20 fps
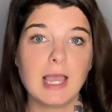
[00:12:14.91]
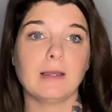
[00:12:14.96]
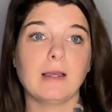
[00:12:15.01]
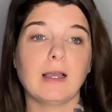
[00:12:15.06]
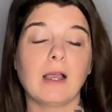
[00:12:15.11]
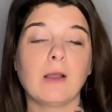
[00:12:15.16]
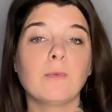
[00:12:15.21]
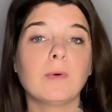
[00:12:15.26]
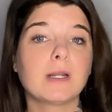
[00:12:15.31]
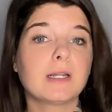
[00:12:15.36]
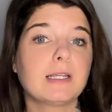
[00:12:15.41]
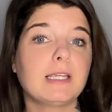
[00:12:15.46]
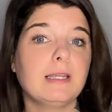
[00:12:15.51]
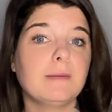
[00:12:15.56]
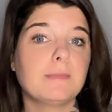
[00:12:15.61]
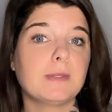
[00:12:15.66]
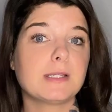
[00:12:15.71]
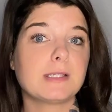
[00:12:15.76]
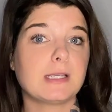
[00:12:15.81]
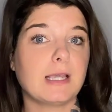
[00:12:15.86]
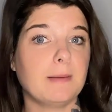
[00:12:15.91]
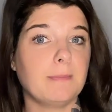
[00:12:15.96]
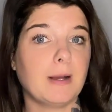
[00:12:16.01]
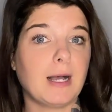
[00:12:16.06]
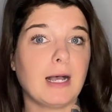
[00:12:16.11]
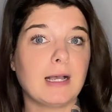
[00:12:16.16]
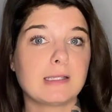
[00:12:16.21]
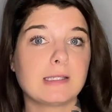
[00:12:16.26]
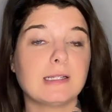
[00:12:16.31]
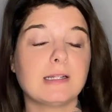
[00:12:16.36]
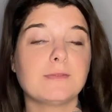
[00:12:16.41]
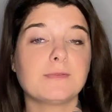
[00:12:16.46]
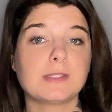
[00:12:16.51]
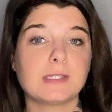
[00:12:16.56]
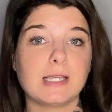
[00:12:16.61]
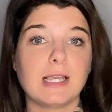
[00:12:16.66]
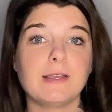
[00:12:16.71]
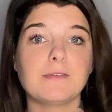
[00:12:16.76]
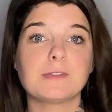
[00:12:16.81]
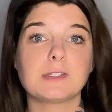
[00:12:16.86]
I want to keep this a positive,
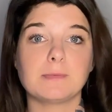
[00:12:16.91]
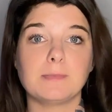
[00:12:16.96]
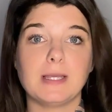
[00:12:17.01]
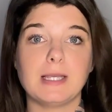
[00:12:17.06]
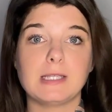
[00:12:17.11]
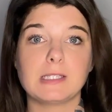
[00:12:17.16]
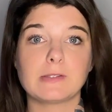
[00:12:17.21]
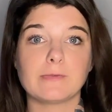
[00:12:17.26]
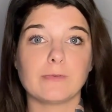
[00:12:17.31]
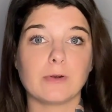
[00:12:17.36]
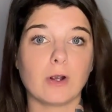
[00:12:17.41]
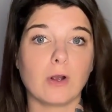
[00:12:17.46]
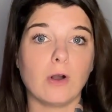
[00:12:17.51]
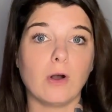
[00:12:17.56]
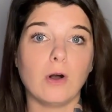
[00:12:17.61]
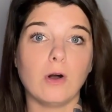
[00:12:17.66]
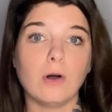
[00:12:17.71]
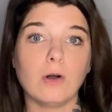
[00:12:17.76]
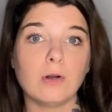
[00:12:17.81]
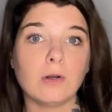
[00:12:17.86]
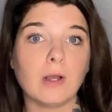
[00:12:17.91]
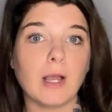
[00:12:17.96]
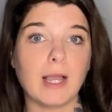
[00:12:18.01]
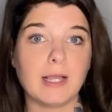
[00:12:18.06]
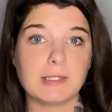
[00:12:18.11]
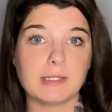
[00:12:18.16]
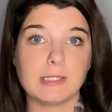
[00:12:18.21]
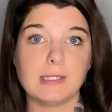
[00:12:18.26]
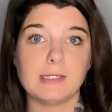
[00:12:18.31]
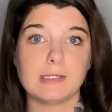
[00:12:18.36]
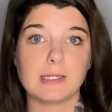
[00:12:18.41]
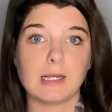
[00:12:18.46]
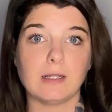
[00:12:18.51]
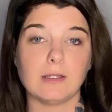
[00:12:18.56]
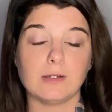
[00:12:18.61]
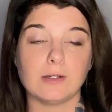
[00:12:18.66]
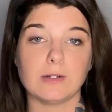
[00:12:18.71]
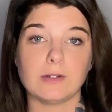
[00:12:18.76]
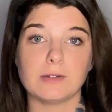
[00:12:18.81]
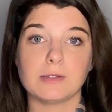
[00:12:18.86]
safe space for all Etsy
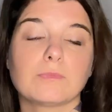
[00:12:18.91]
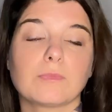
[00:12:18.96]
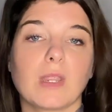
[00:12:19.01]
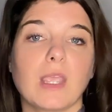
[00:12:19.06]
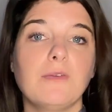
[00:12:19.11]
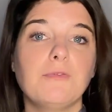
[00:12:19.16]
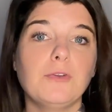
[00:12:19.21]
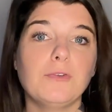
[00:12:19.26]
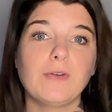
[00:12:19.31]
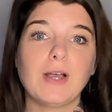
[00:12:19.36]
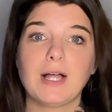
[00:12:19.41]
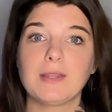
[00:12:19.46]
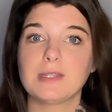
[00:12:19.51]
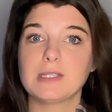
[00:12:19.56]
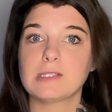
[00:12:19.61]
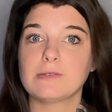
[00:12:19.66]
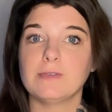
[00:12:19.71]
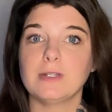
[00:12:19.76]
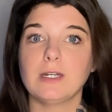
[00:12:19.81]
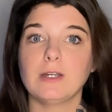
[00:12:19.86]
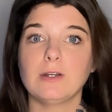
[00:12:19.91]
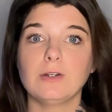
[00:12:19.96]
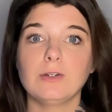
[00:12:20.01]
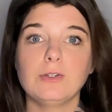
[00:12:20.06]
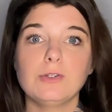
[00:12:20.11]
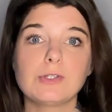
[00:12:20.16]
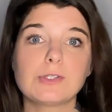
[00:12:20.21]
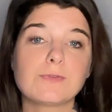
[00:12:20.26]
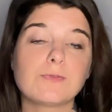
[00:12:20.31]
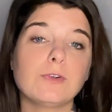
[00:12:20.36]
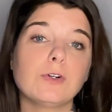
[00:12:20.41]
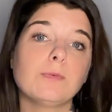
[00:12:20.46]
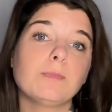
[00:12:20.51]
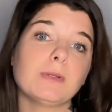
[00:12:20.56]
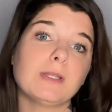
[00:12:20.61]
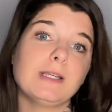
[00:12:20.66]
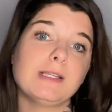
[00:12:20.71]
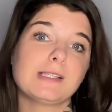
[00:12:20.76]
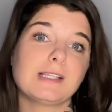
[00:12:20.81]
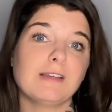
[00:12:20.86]
sellers. If you found this video useful,
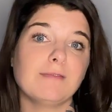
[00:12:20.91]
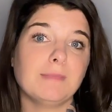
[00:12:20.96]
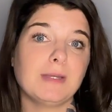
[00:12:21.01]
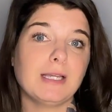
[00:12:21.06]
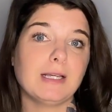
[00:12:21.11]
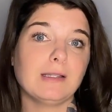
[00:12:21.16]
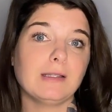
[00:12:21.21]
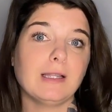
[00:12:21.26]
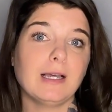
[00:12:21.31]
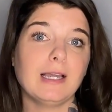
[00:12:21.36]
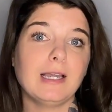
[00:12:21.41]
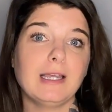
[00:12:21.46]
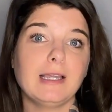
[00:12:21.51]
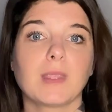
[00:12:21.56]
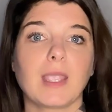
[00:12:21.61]
please give me a like